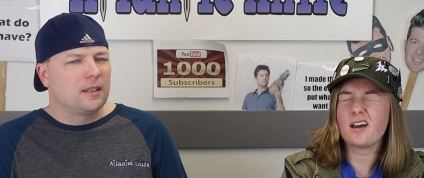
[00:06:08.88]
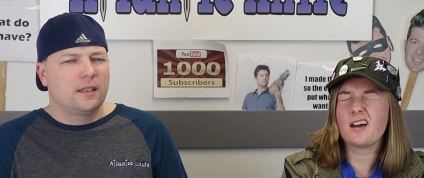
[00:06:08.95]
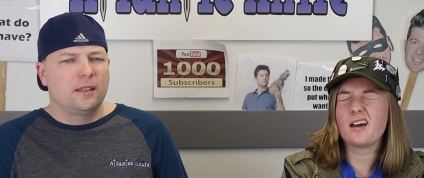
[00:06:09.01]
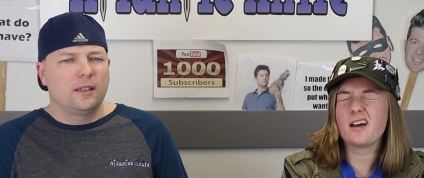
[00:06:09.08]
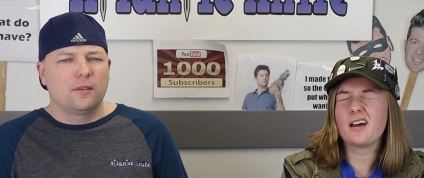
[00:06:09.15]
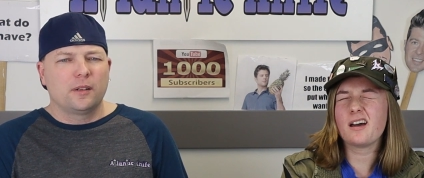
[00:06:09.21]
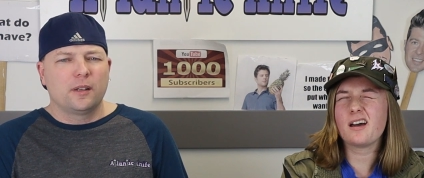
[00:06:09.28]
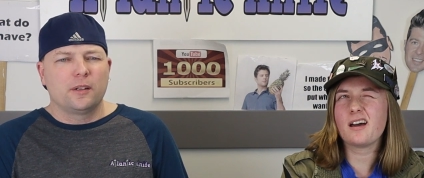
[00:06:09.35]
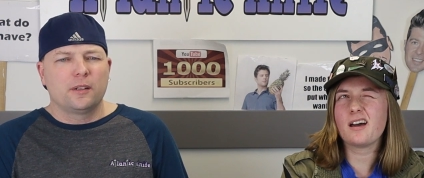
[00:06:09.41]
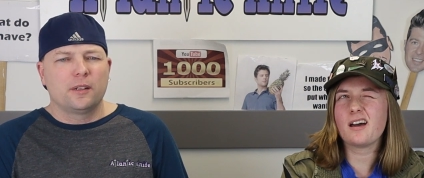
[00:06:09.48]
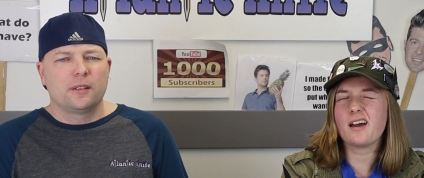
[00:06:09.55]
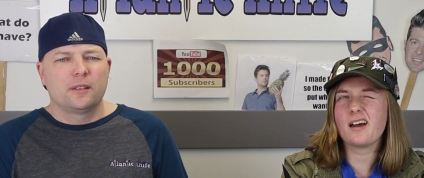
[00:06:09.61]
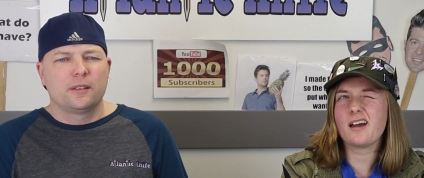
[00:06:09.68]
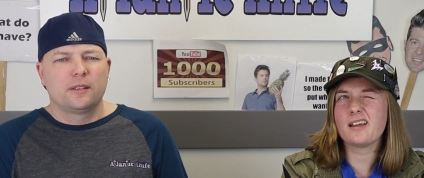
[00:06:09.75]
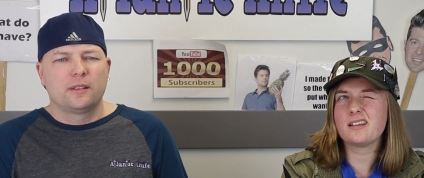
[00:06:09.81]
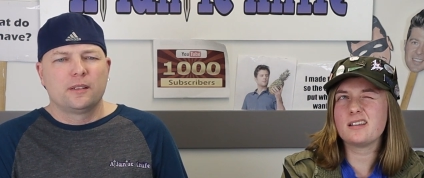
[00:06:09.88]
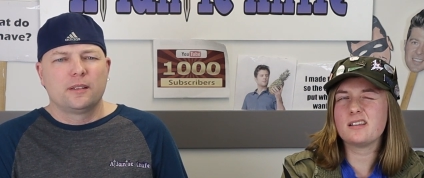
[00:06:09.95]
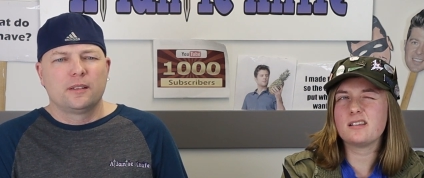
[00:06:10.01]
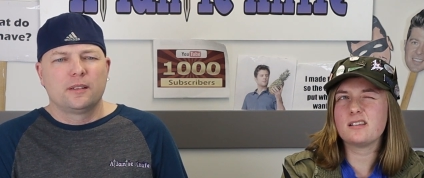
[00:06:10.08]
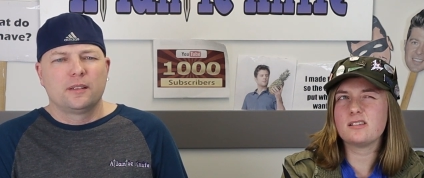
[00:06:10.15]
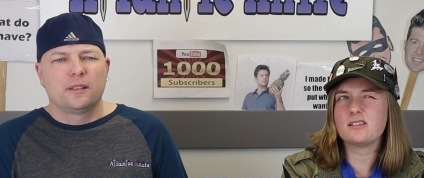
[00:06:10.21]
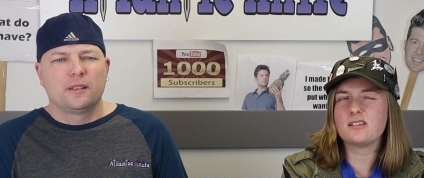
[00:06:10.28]
Speaker 1: You don't know, do you?
Speaker 2: I,
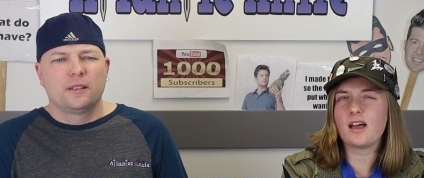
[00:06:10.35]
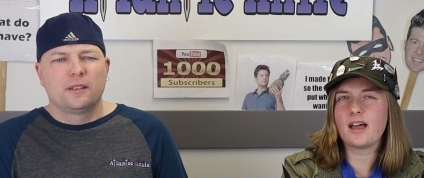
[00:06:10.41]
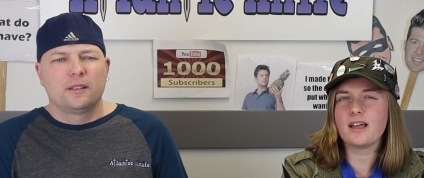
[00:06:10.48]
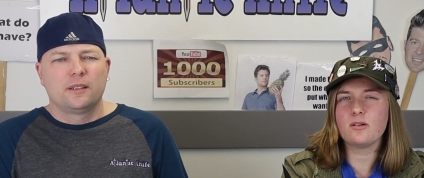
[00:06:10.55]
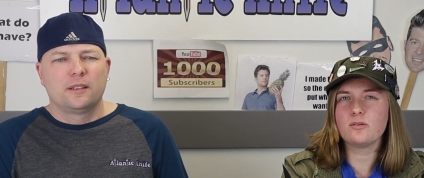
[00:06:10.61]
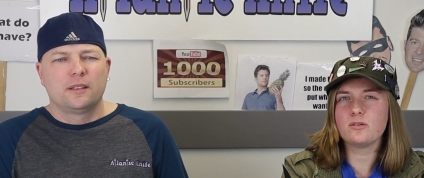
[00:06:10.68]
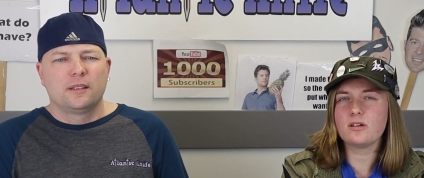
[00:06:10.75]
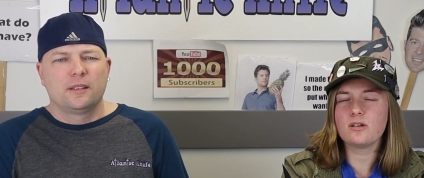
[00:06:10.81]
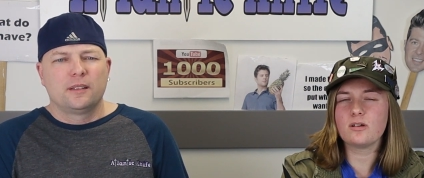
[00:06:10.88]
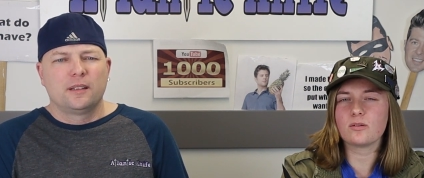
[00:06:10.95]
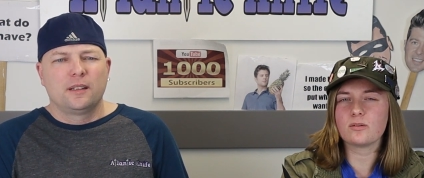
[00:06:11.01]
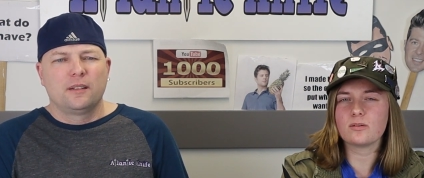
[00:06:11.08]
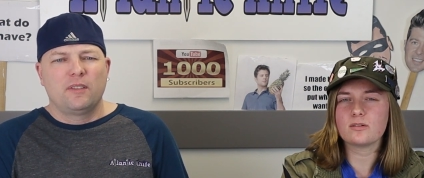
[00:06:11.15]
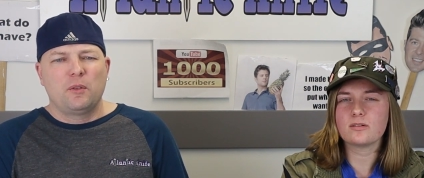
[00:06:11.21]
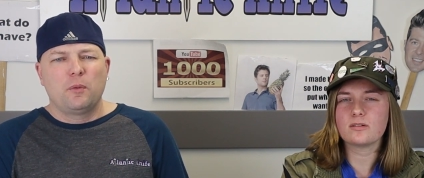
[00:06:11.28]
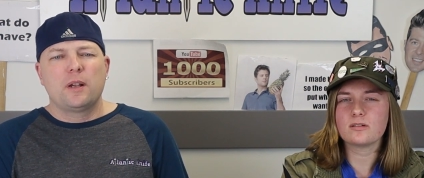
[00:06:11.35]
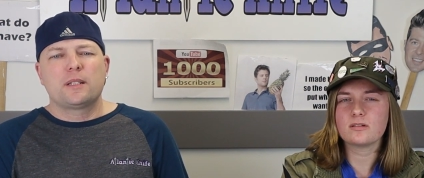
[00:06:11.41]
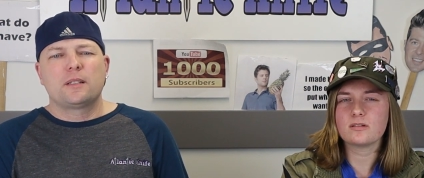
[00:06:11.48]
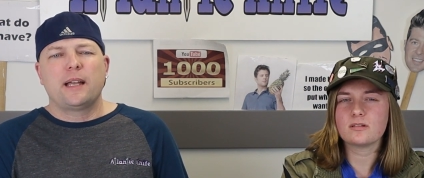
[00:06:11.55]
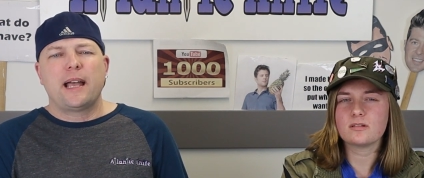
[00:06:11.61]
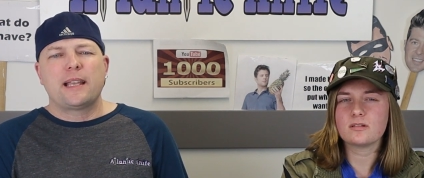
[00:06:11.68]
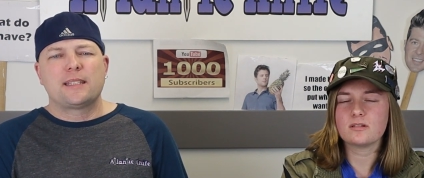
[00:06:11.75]
I don't know. If
Speaker 1: he wears
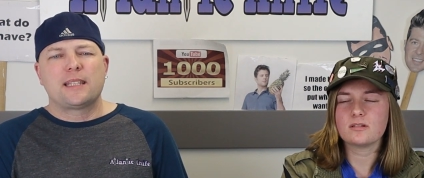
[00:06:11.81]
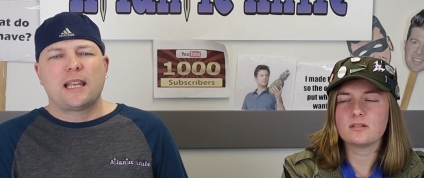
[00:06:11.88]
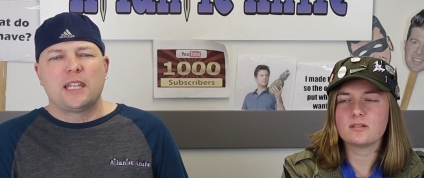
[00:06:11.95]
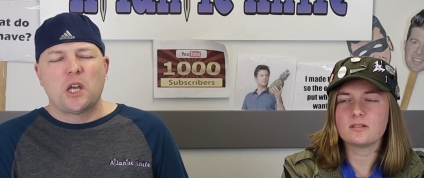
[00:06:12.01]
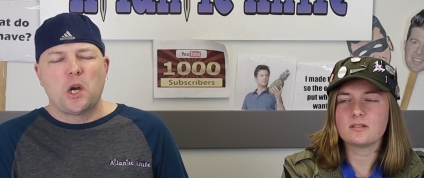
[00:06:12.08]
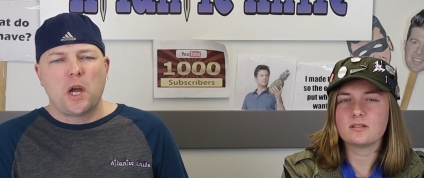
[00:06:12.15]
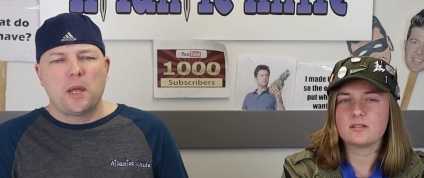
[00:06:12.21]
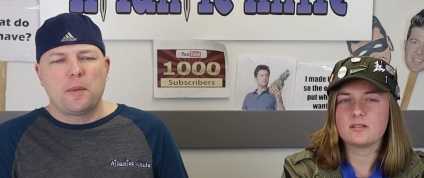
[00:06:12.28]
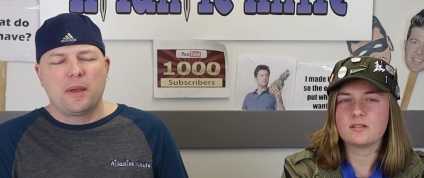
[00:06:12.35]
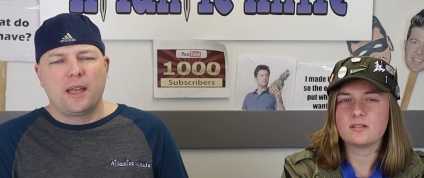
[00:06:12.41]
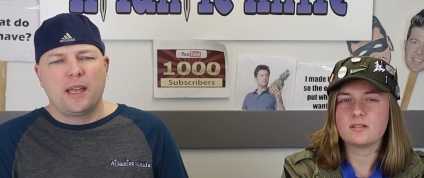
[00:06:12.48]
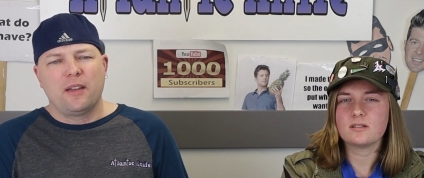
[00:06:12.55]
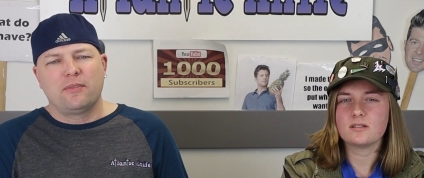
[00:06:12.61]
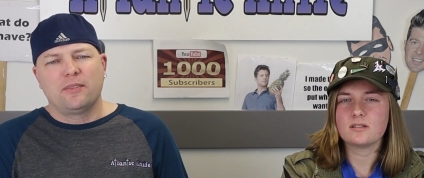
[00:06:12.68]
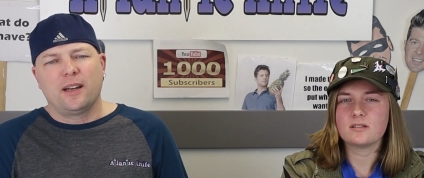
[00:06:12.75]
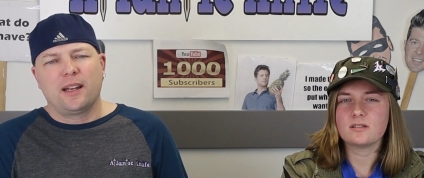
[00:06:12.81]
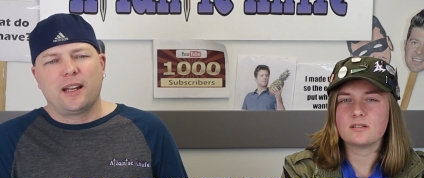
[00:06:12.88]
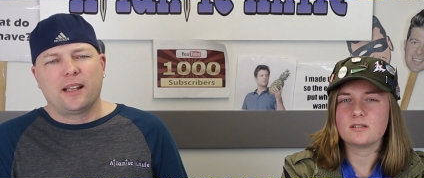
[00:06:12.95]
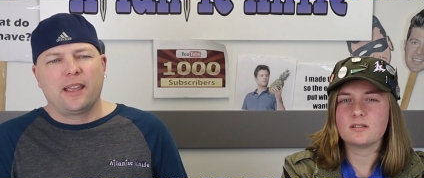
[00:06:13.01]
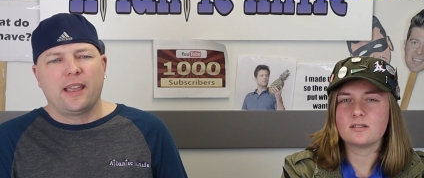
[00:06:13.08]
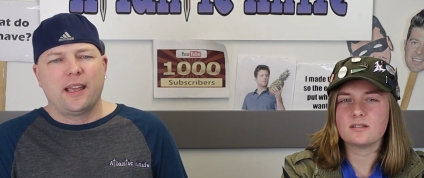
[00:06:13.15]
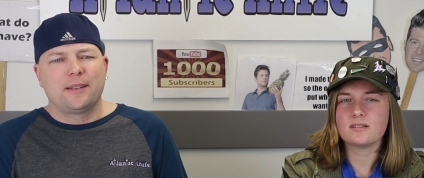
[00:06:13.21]
glasses, I know him. If not, I
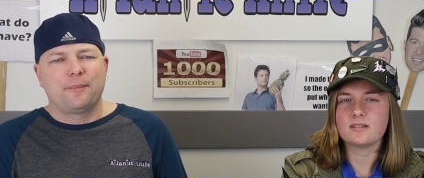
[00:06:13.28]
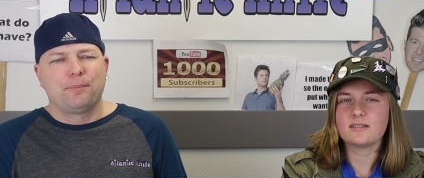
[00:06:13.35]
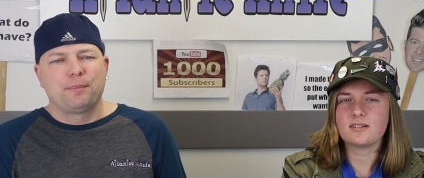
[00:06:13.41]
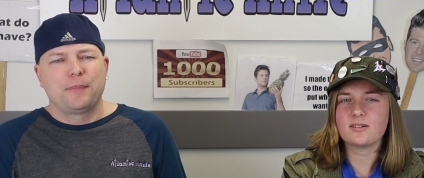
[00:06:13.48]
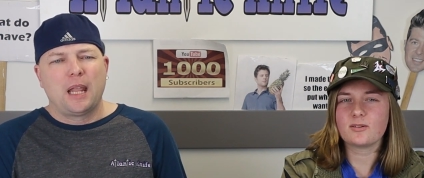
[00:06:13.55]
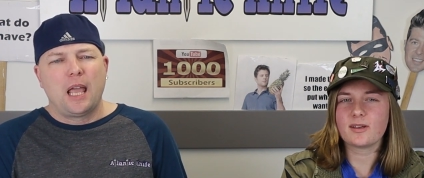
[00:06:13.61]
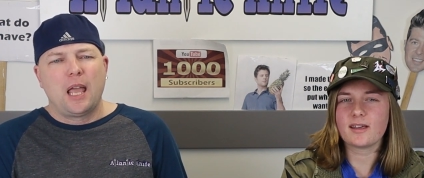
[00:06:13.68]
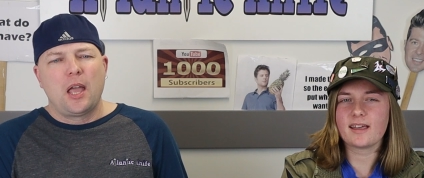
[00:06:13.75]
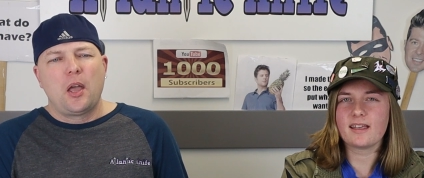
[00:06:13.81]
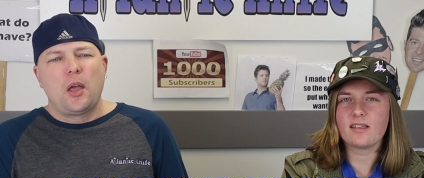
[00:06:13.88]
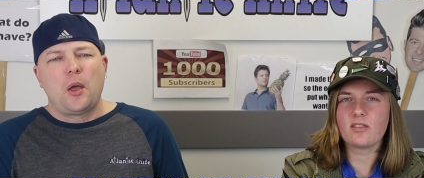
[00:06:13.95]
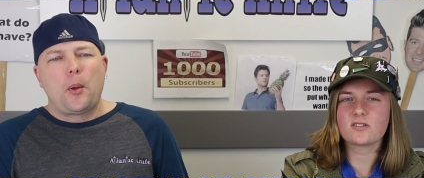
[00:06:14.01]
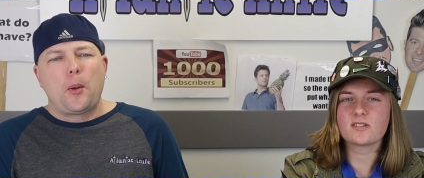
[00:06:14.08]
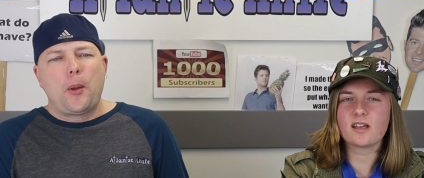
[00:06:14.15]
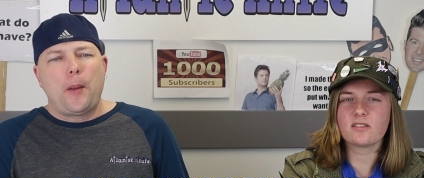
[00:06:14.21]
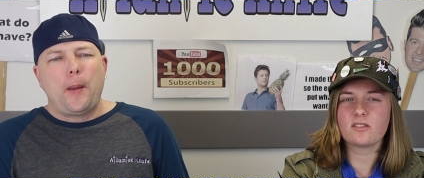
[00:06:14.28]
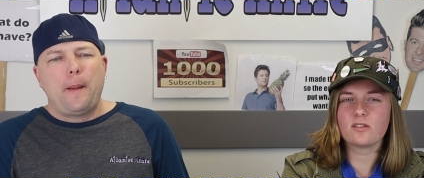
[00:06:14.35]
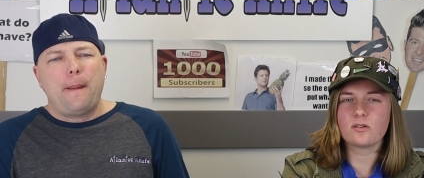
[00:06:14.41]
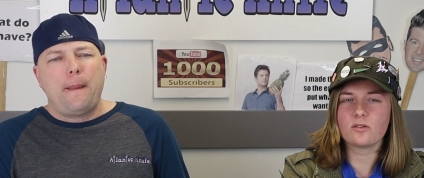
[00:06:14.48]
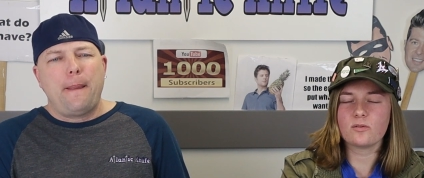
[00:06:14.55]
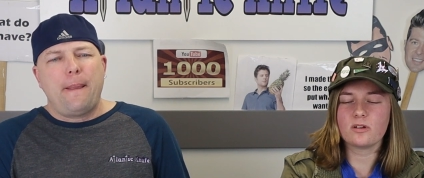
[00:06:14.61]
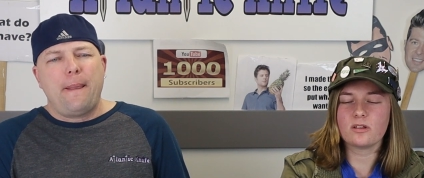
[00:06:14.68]
can't.
Speaker 2: Okay. There's
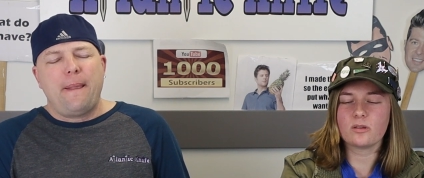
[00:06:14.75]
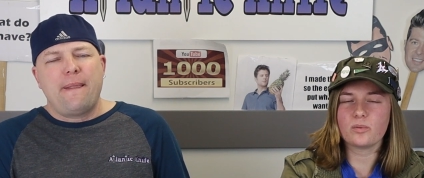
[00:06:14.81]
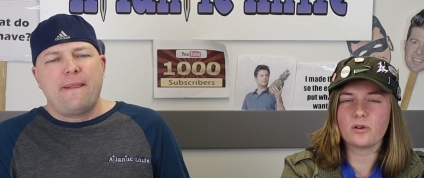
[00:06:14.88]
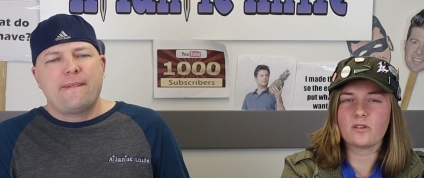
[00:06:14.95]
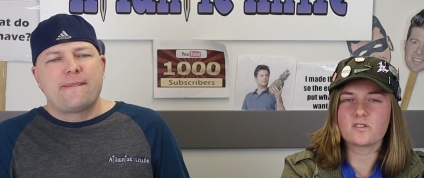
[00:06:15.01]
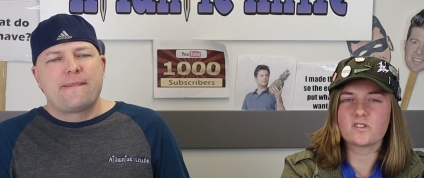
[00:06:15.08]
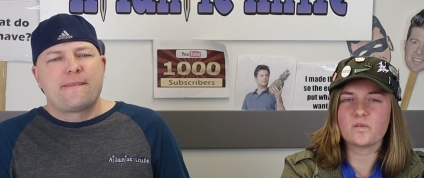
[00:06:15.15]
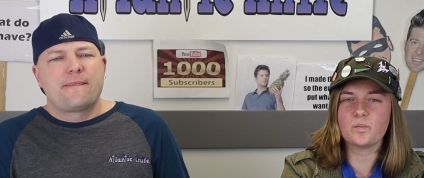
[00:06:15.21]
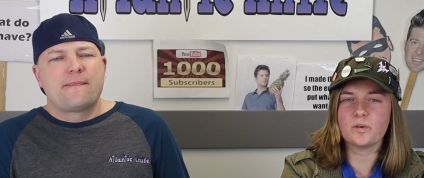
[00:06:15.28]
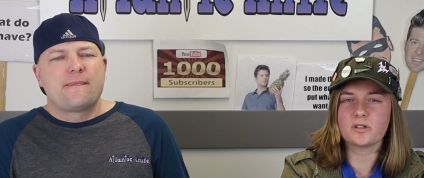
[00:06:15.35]
also uh, the Brothers of